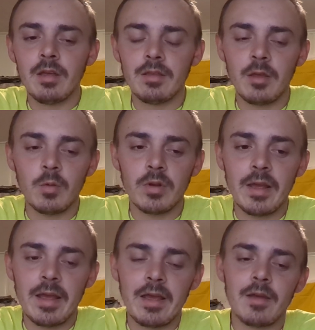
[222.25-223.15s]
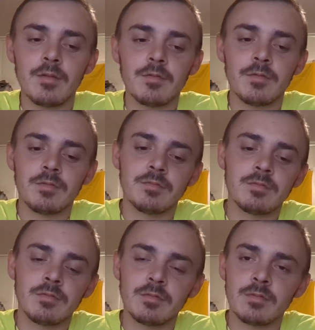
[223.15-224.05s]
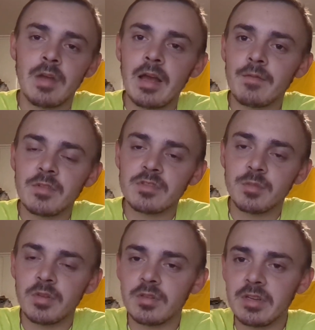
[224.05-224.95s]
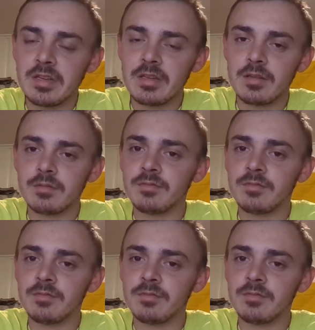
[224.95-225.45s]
They want to have high visibility